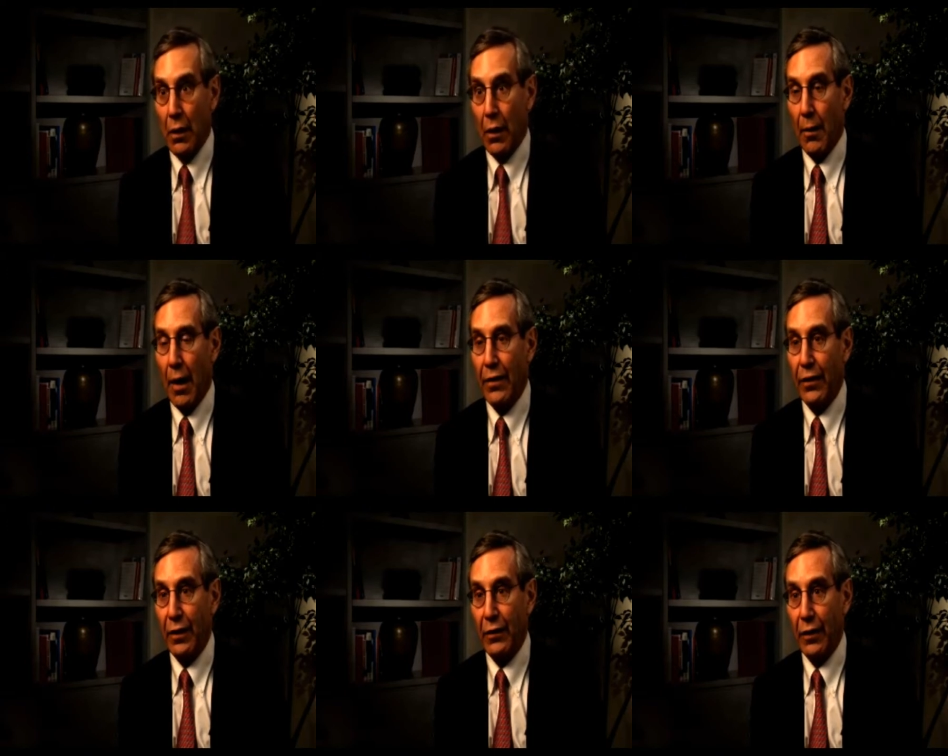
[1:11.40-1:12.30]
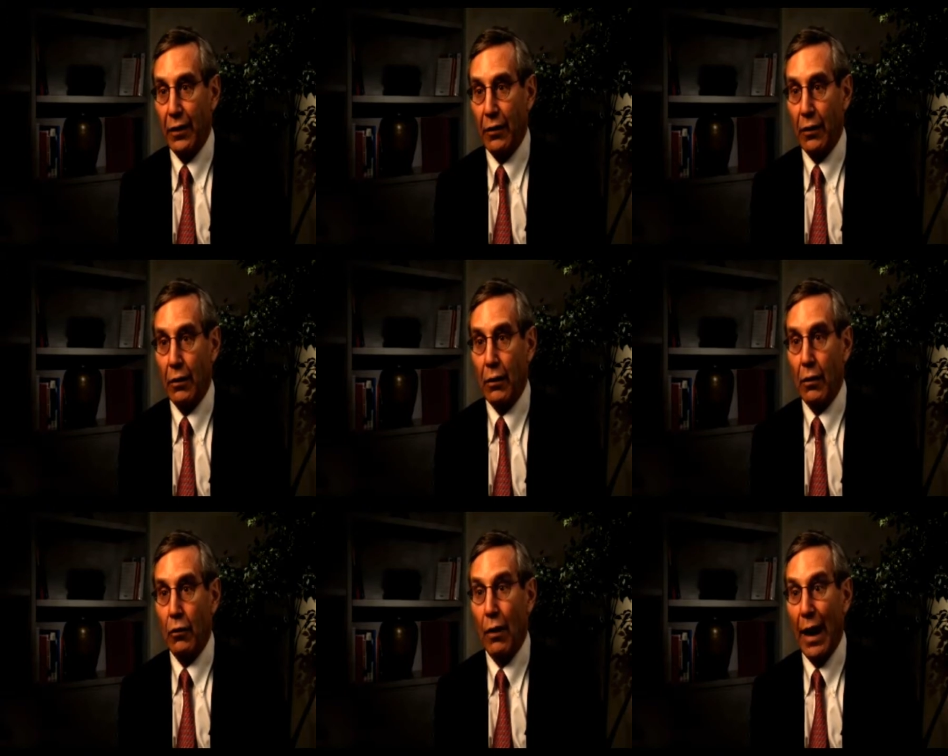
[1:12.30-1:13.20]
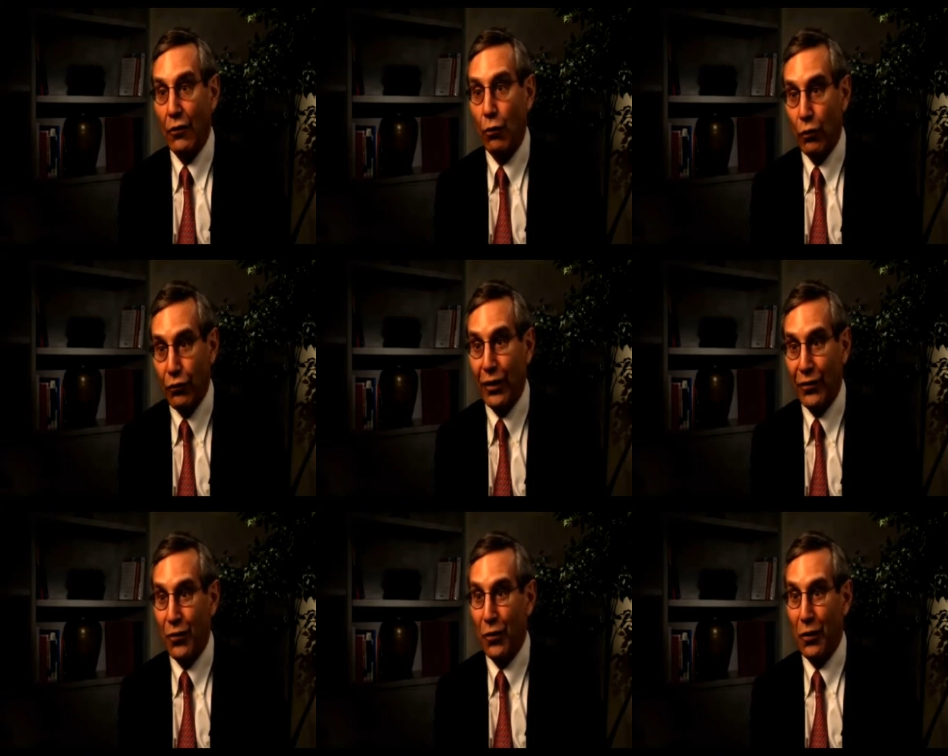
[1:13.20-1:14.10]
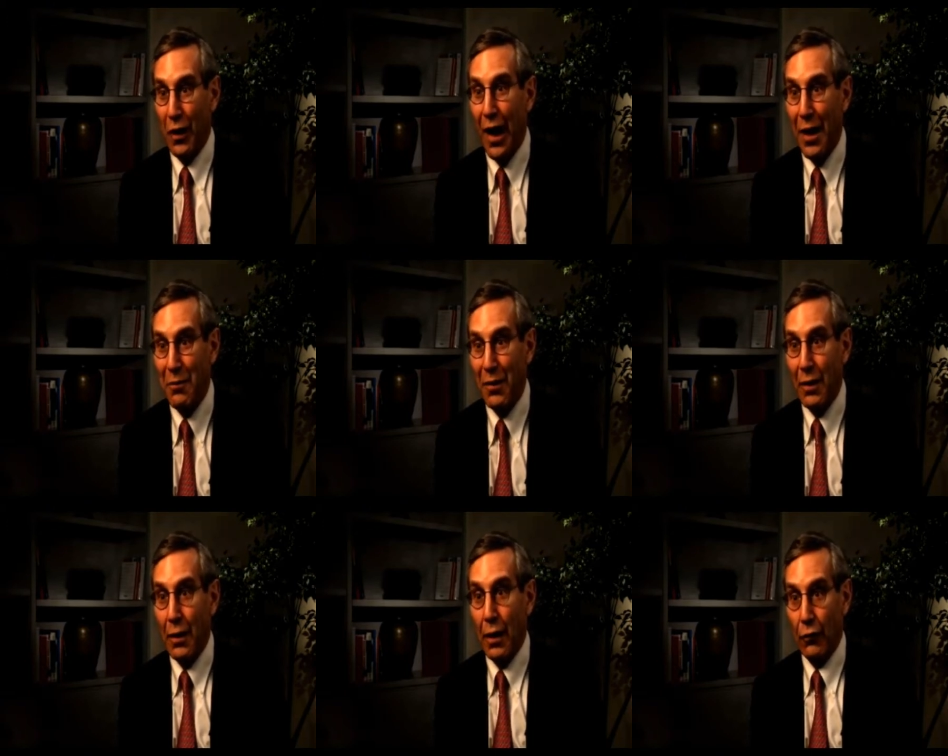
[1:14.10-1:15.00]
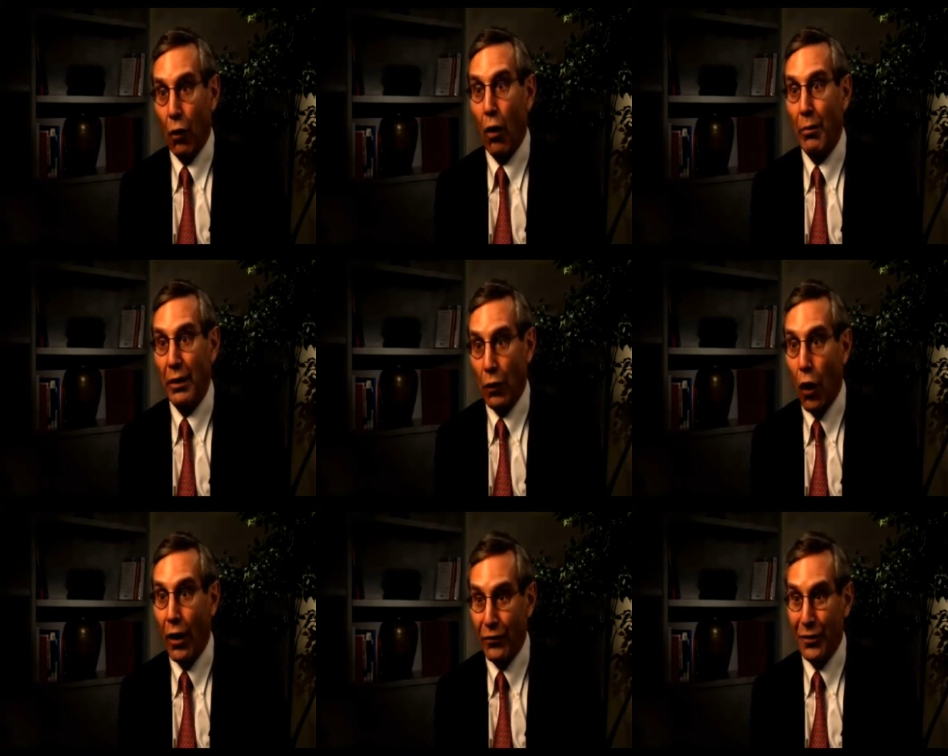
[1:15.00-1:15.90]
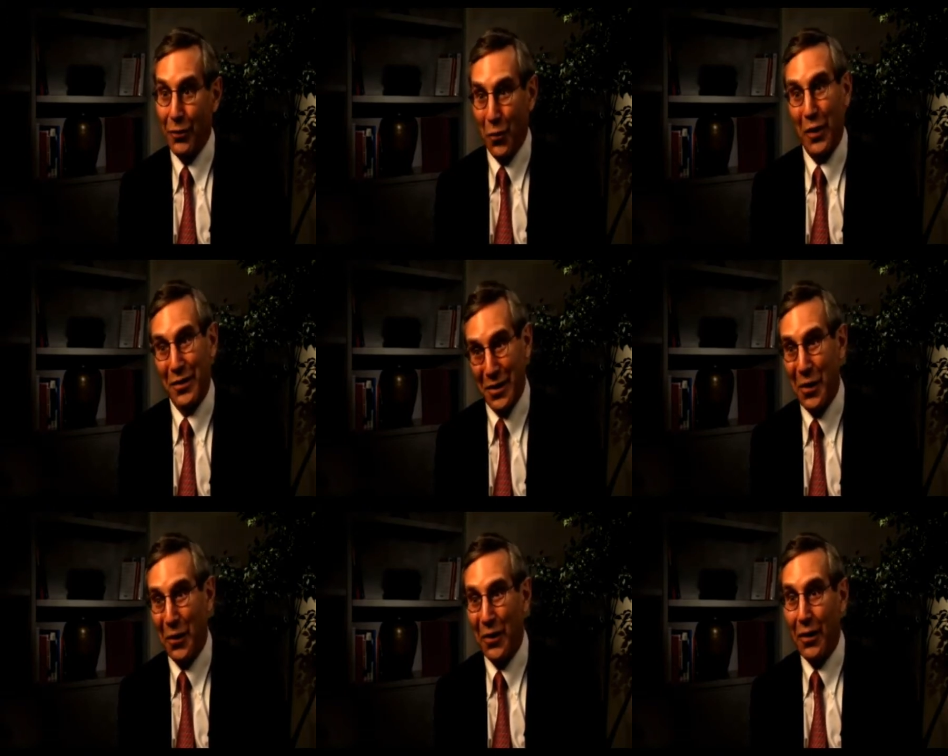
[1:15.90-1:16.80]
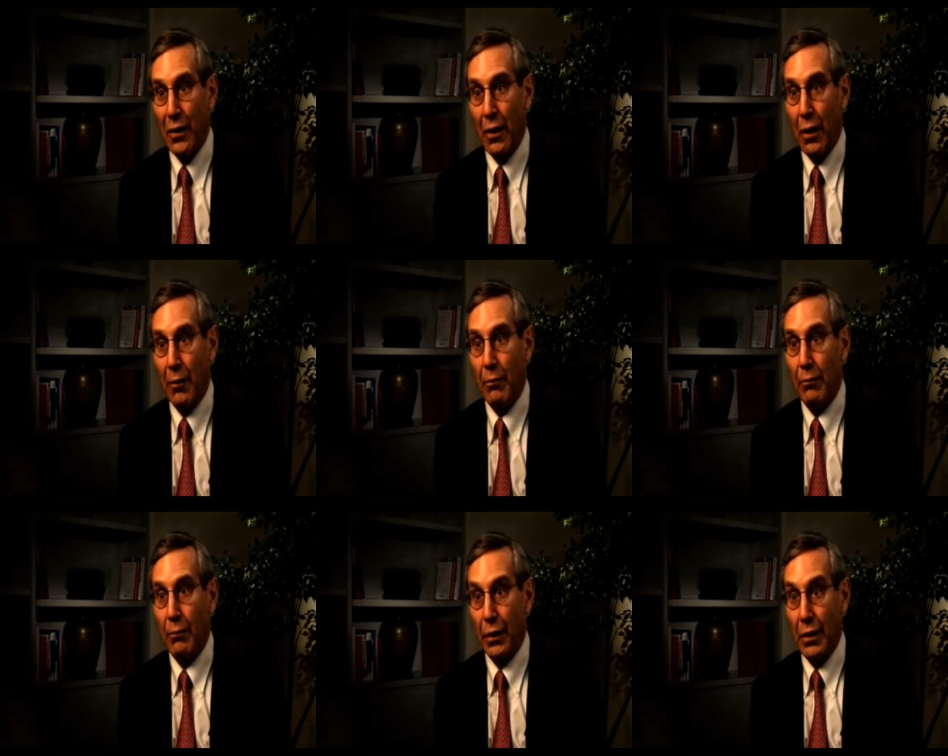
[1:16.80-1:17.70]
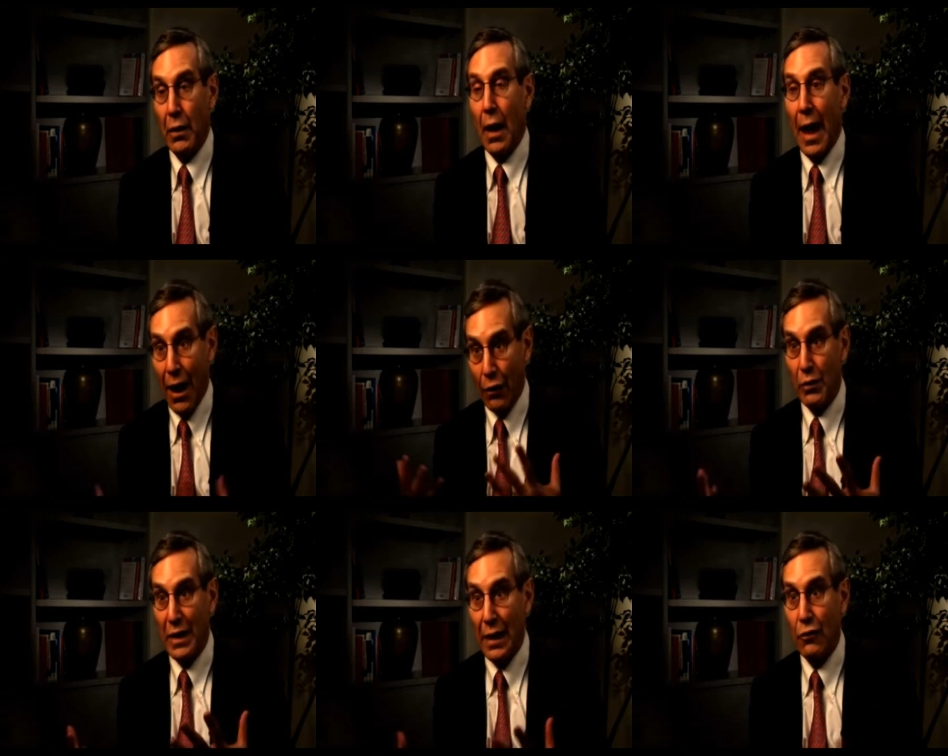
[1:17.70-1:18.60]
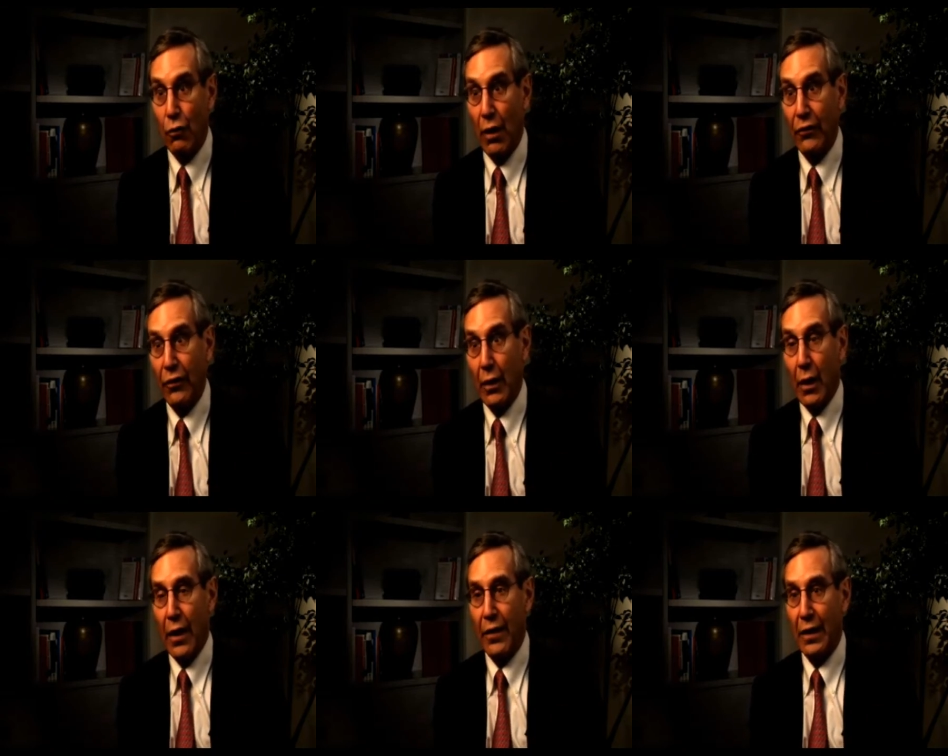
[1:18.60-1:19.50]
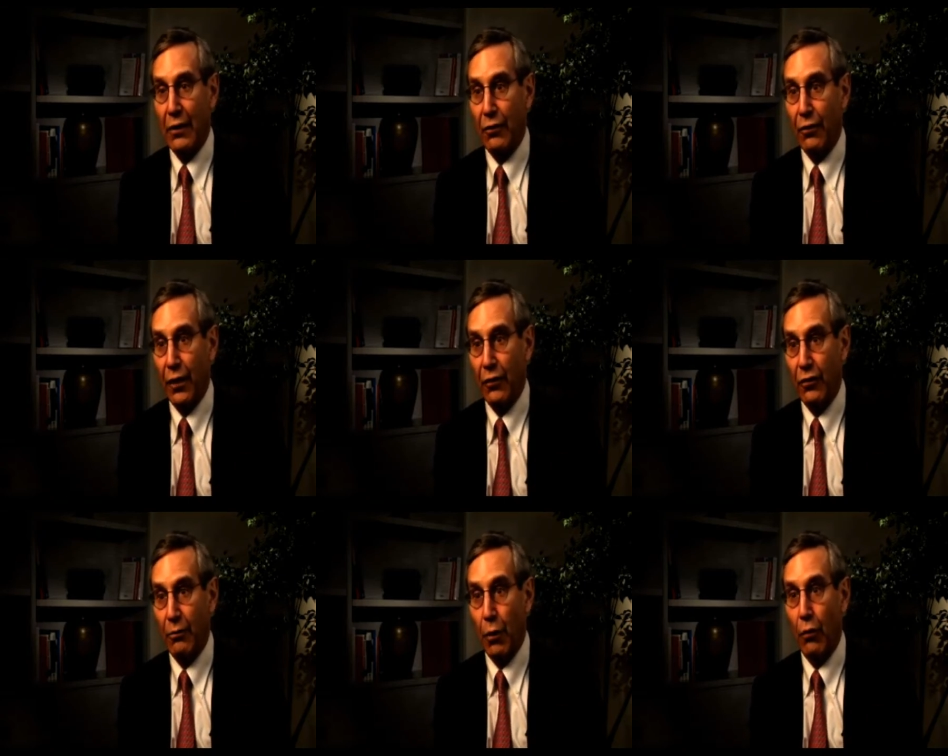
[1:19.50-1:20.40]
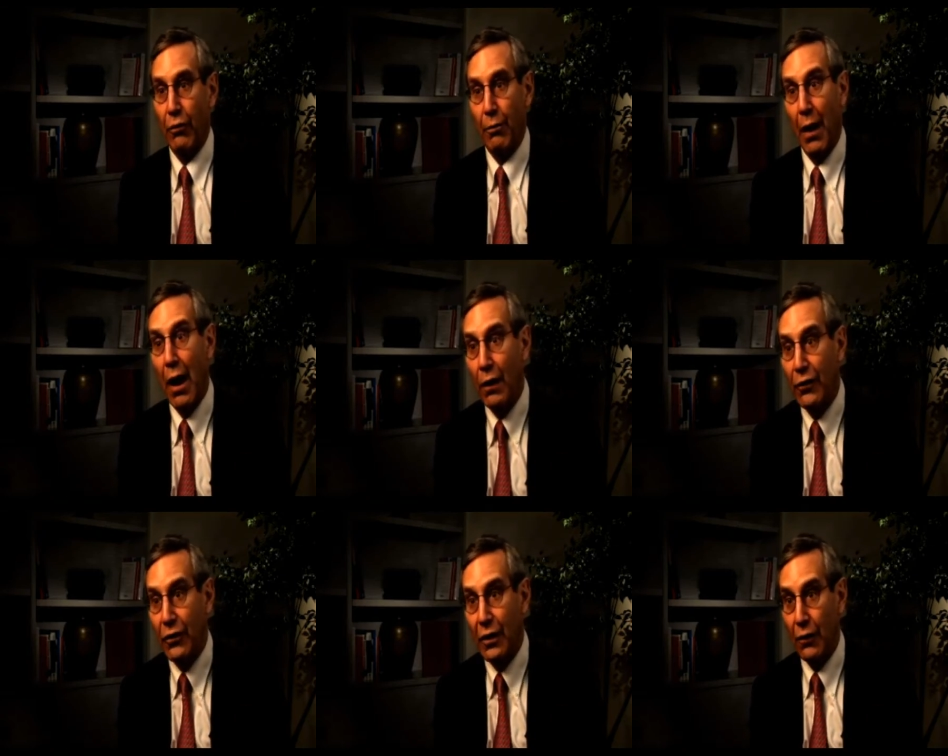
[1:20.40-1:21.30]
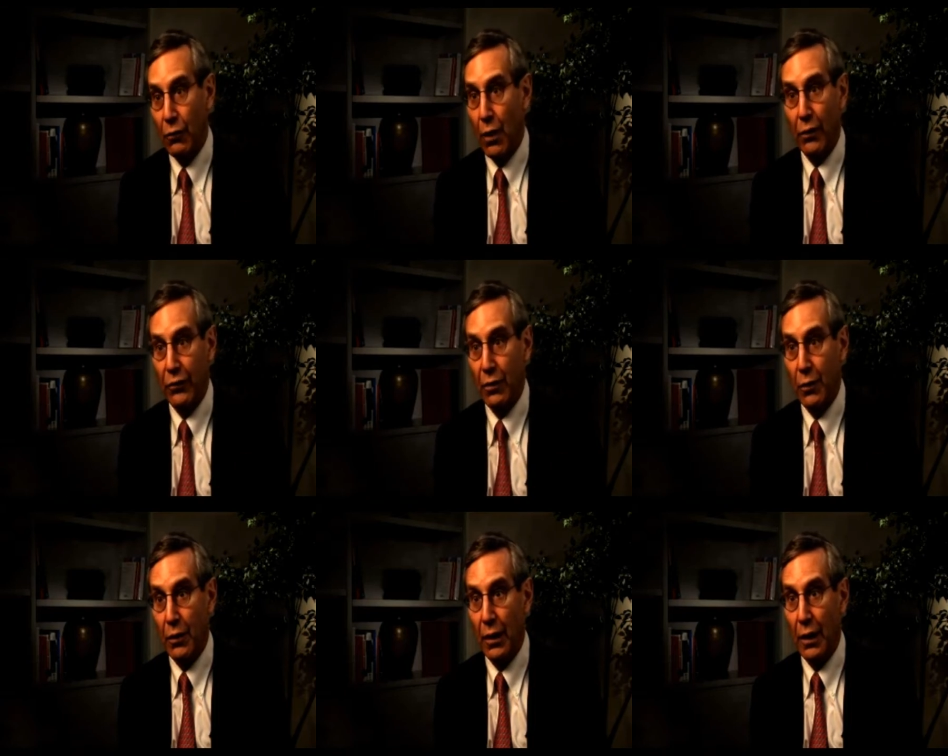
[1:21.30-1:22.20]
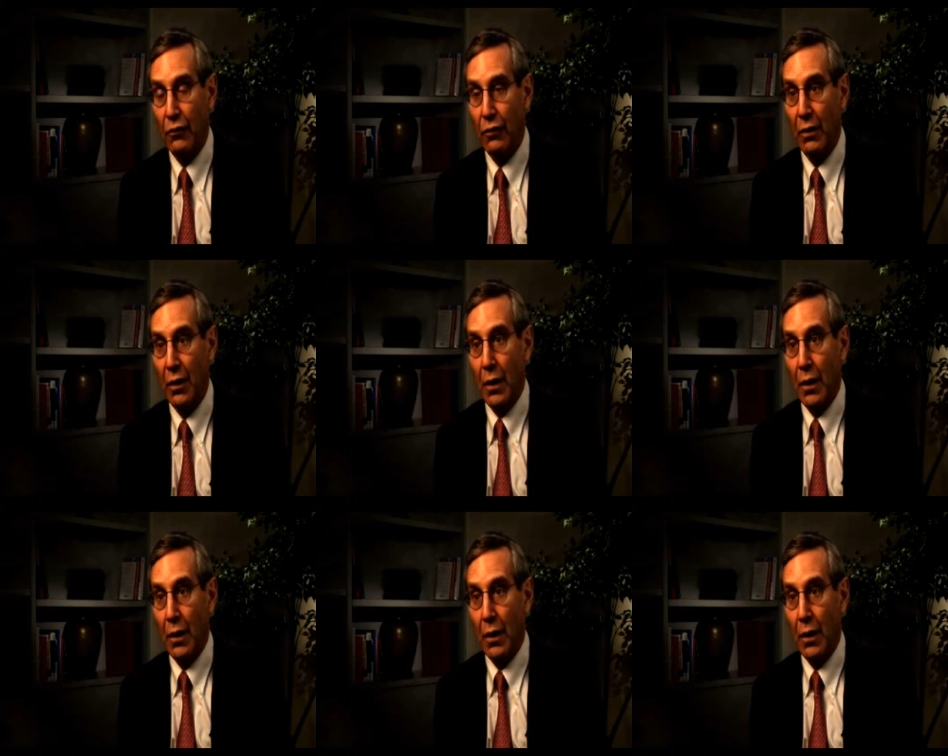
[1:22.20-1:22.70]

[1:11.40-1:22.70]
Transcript: Uh, I think that the gradual six year climb has all been lost in one year. Um, but how to regain trust, I think it's a function both of policy as well as communication.